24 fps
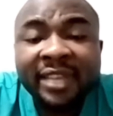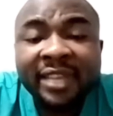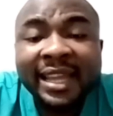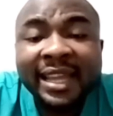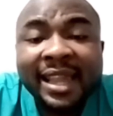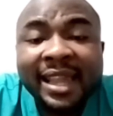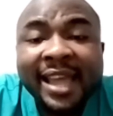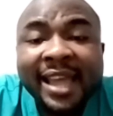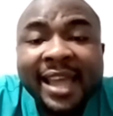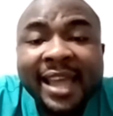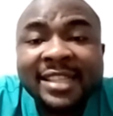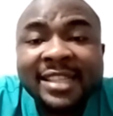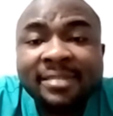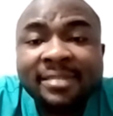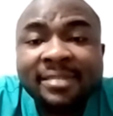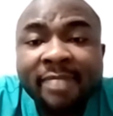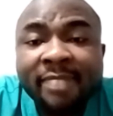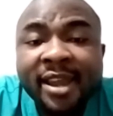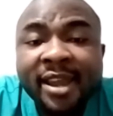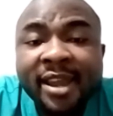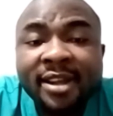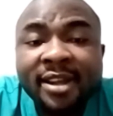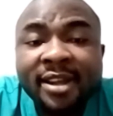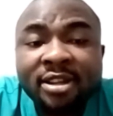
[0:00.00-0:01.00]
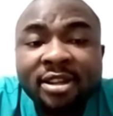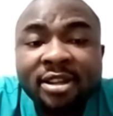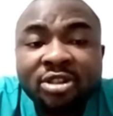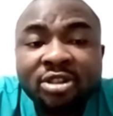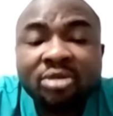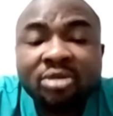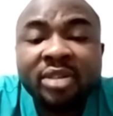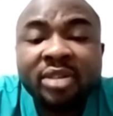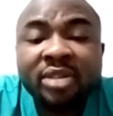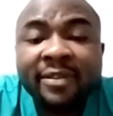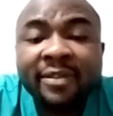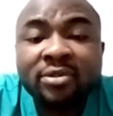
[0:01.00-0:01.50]
the enlightenment
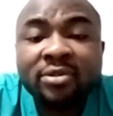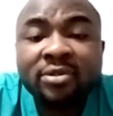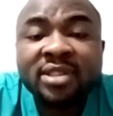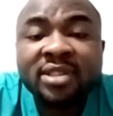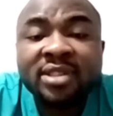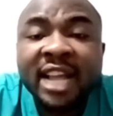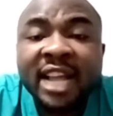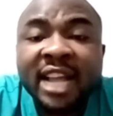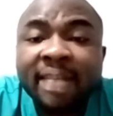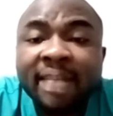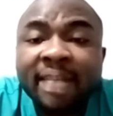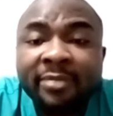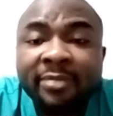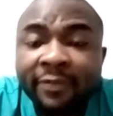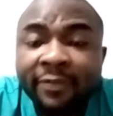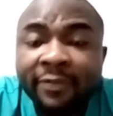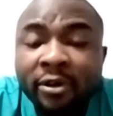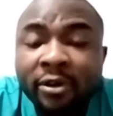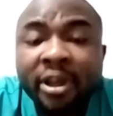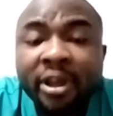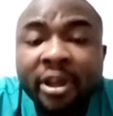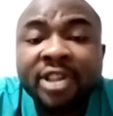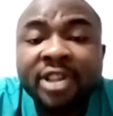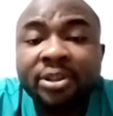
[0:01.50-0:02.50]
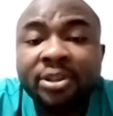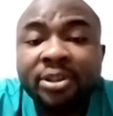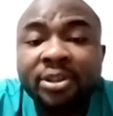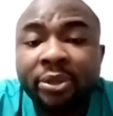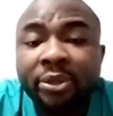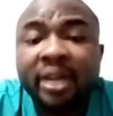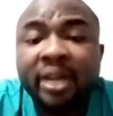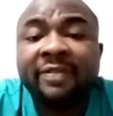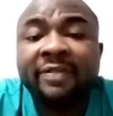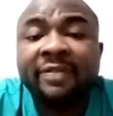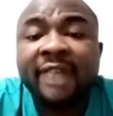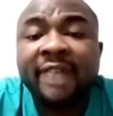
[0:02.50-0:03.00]
should even start before age
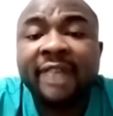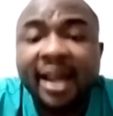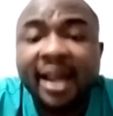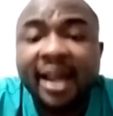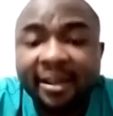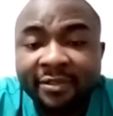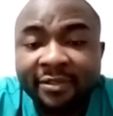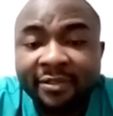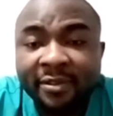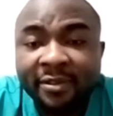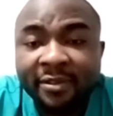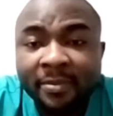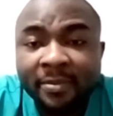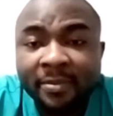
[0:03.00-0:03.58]
35.